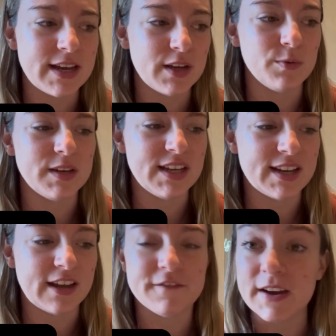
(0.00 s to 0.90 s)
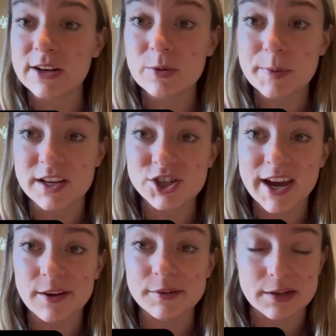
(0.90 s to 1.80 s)
and you need a final page
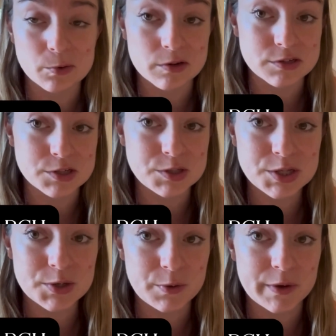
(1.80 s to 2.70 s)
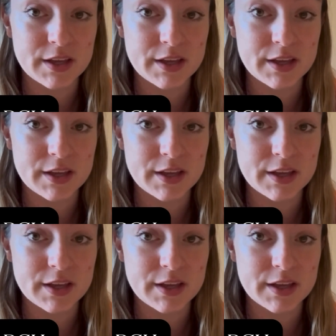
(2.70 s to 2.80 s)
count in order to do